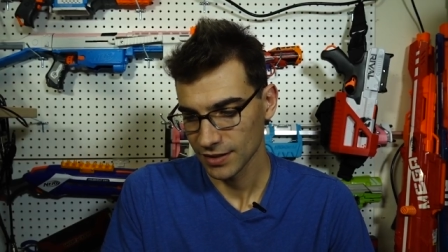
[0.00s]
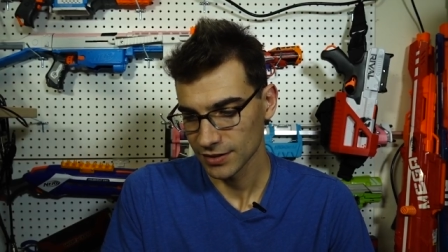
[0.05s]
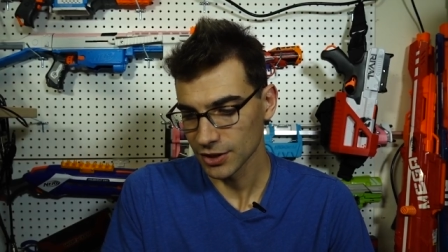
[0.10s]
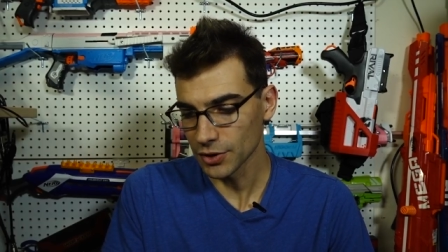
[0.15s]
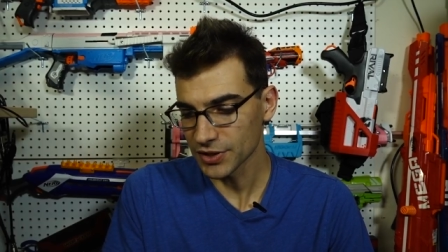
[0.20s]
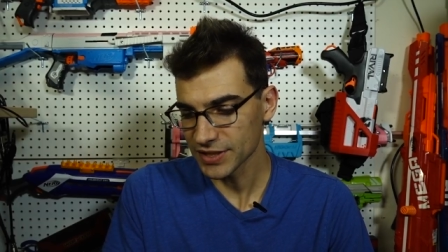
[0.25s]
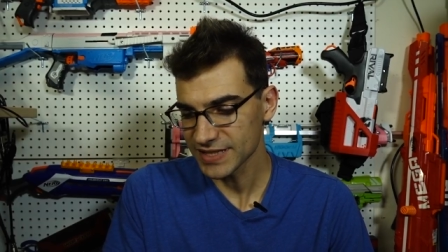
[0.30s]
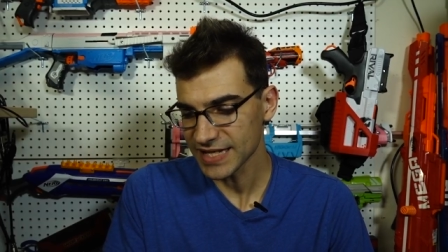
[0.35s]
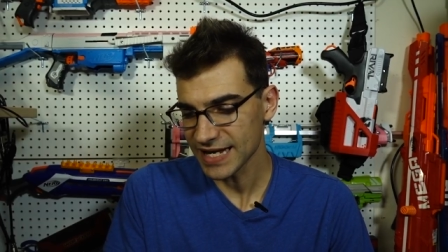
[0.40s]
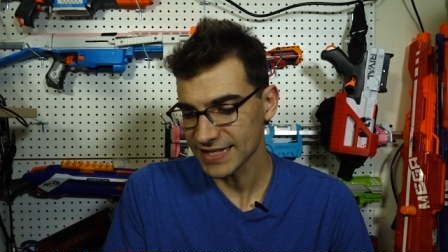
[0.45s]

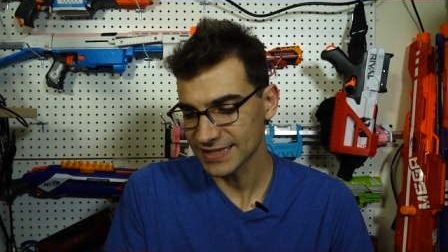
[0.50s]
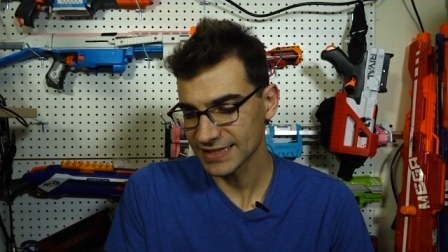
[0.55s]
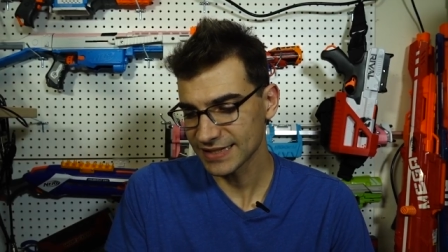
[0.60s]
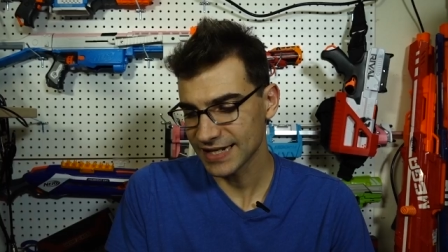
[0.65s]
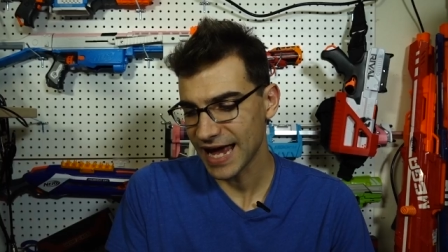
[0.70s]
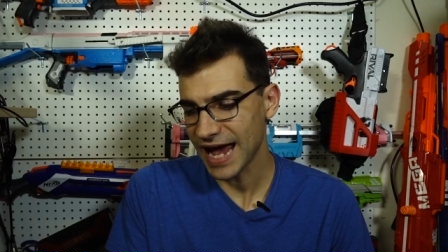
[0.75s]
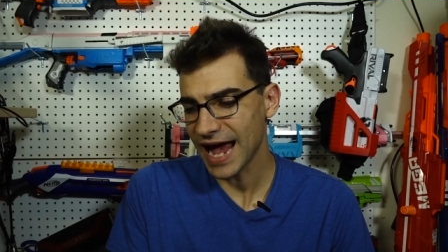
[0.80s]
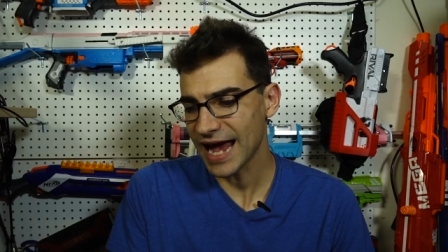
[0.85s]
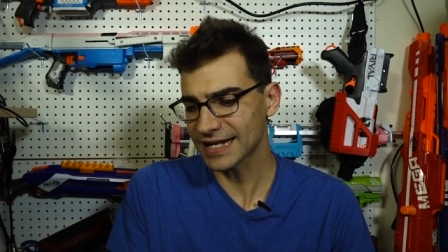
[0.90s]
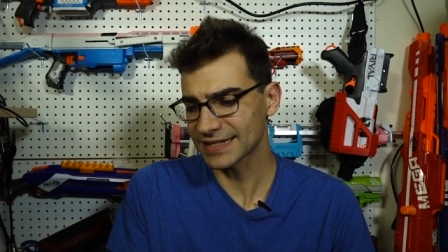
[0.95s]
Lone
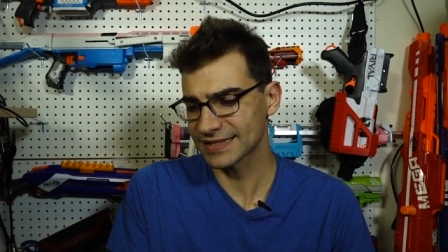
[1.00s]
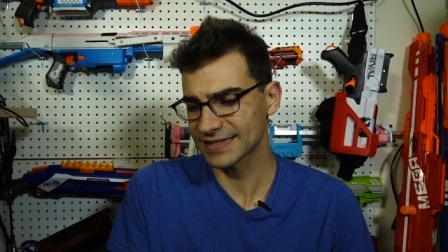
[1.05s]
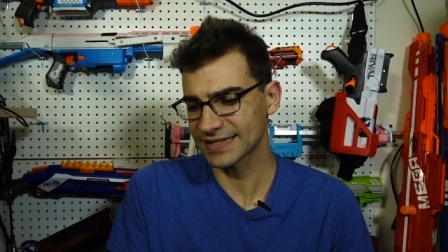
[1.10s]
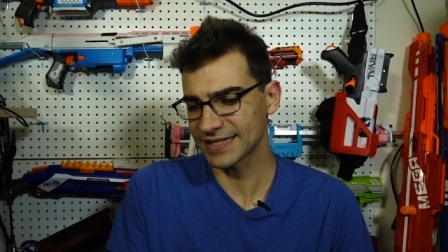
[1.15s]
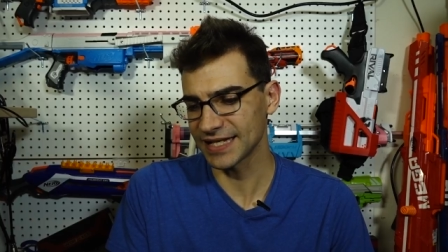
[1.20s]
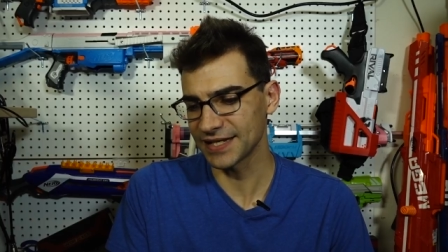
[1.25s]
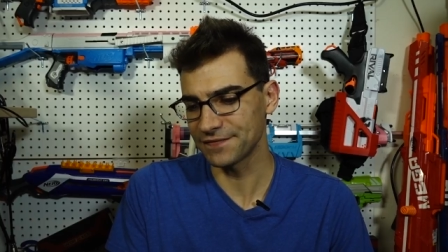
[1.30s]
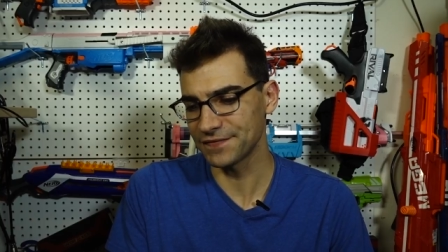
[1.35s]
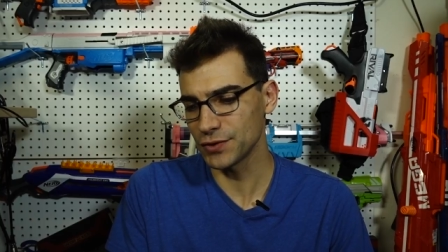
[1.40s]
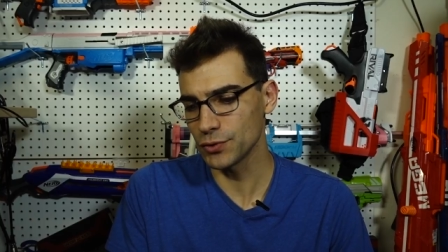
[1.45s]
Assassin asks,
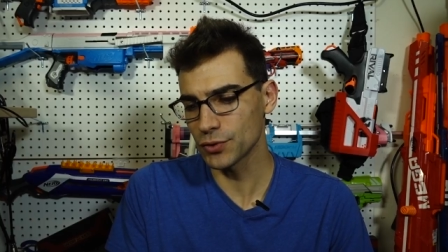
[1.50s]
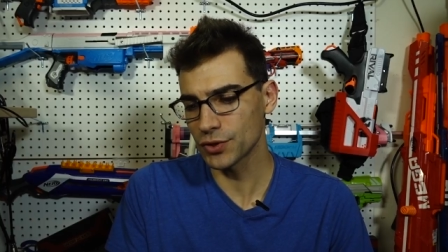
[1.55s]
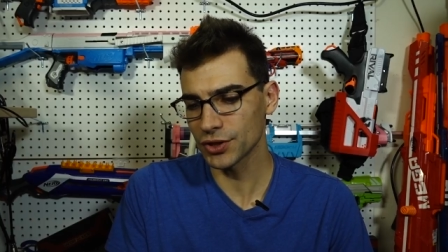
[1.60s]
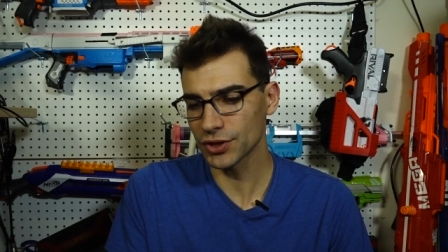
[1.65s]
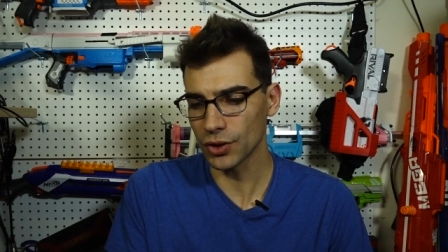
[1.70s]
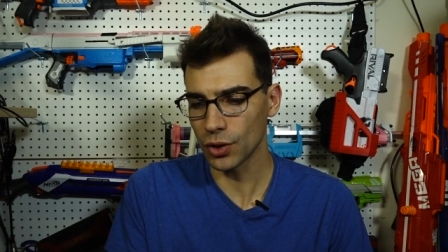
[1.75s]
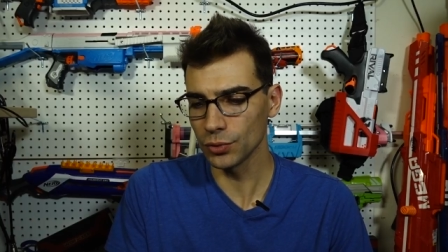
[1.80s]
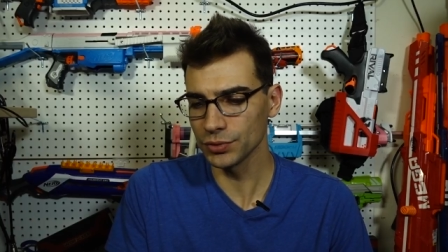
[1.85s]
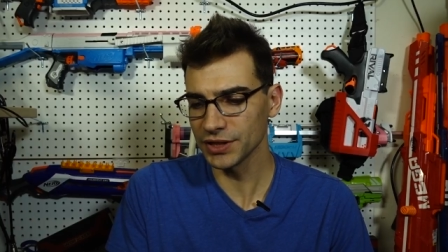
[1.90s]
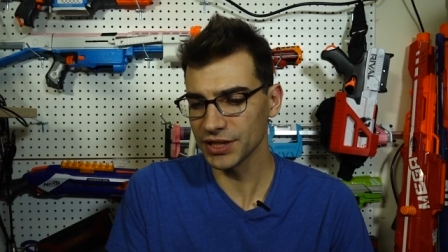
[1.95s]
if you
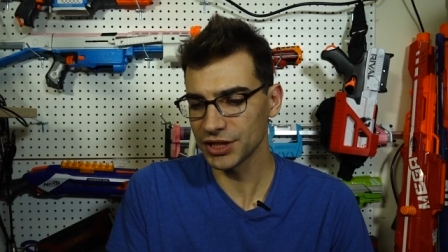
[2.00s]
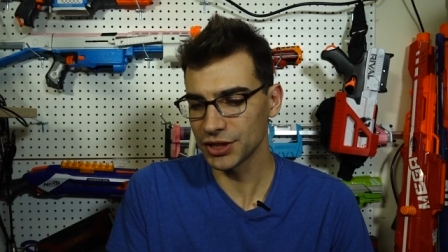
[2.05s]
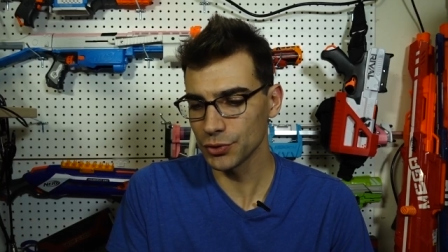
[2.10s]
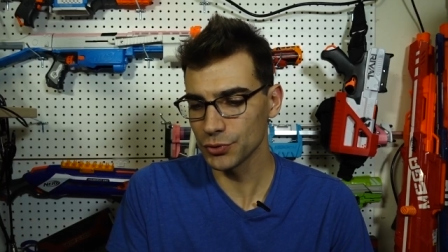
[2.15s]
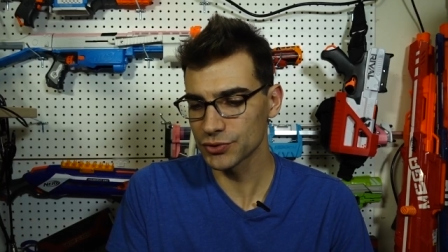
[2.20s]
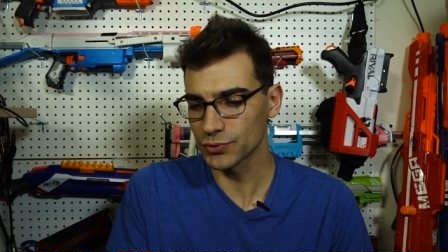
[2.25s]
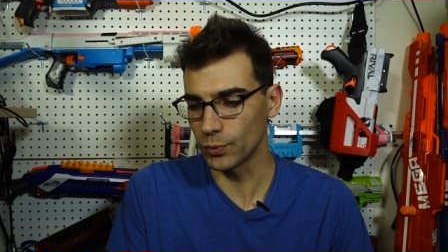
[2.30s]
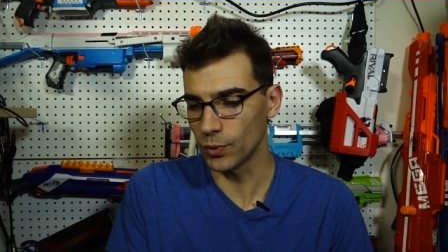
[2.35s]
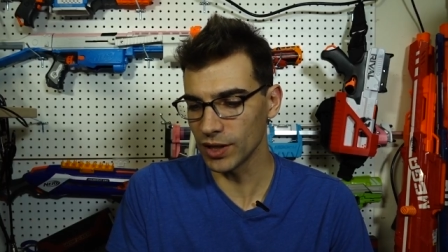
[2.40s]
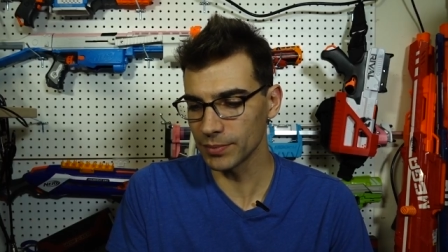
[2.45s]
could only
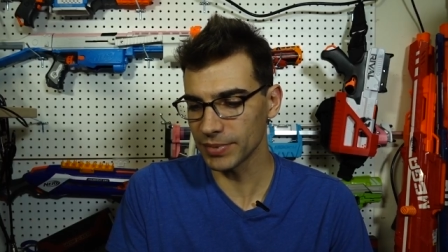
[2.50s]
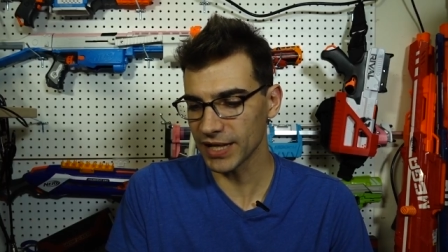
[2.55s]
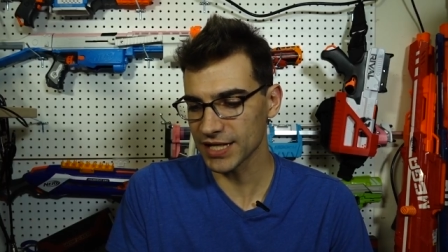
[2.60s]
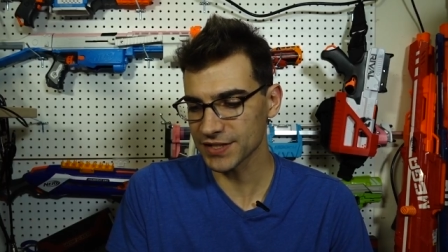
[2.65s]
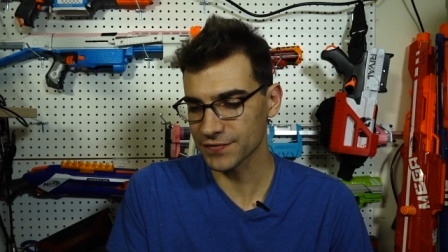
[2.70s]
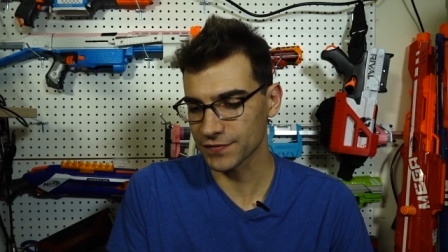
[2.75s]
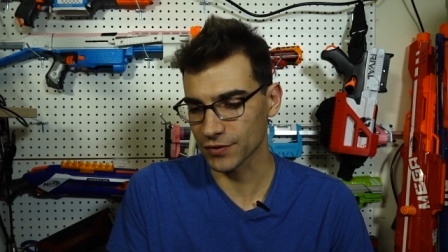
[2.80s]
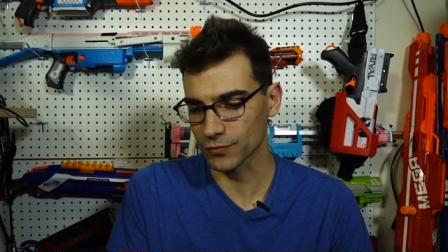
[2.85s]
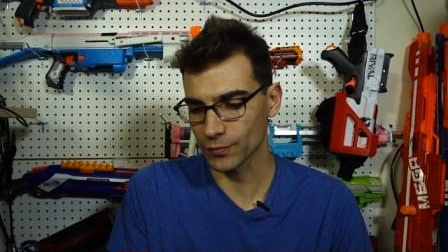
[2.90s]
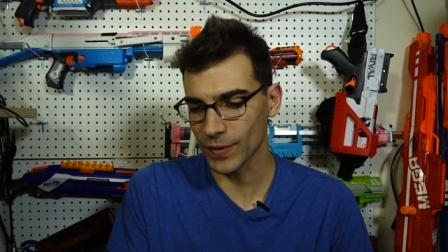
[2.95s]
use one
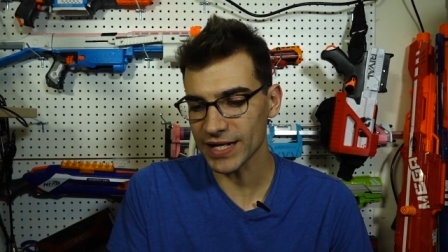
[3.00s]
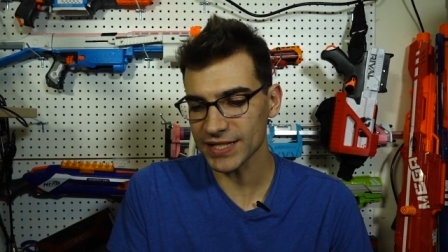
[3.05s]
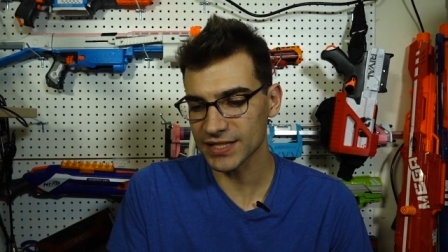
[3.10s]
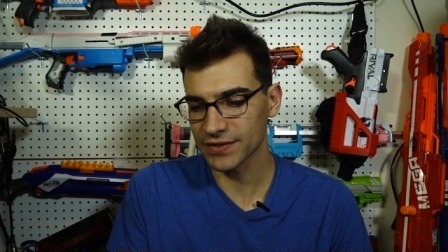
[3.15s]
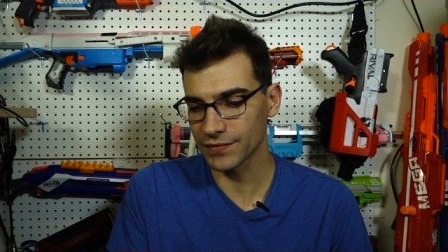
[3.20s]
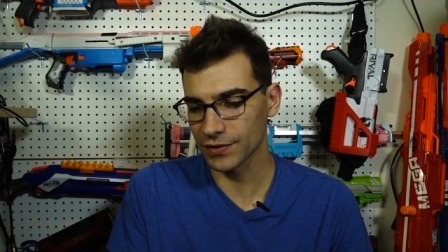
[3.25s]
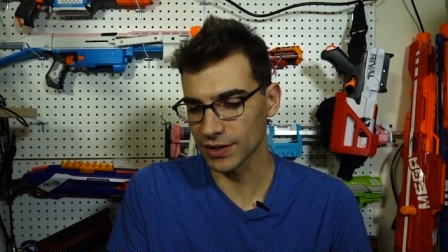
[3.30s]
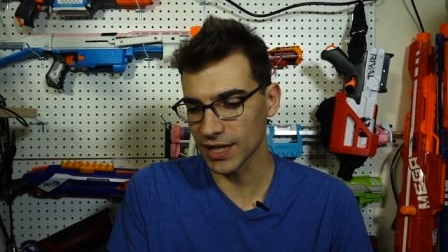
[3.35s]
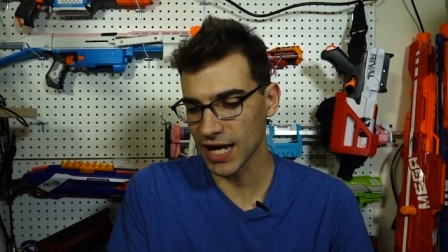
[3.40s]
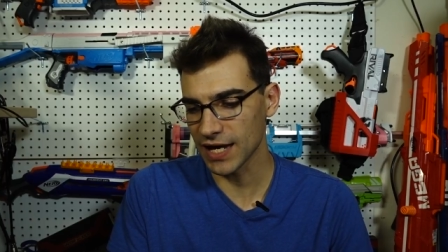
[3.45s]
blast for the rest
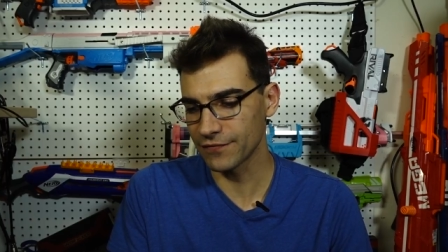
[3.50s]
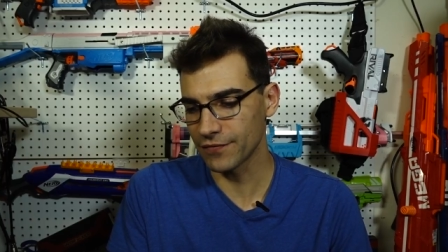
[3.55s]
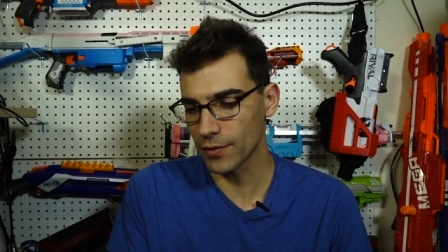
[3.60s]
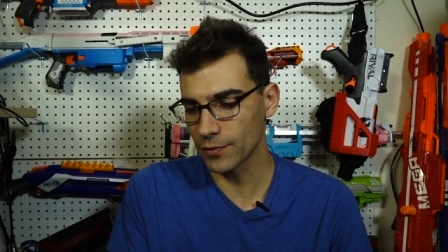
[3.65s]
of your life,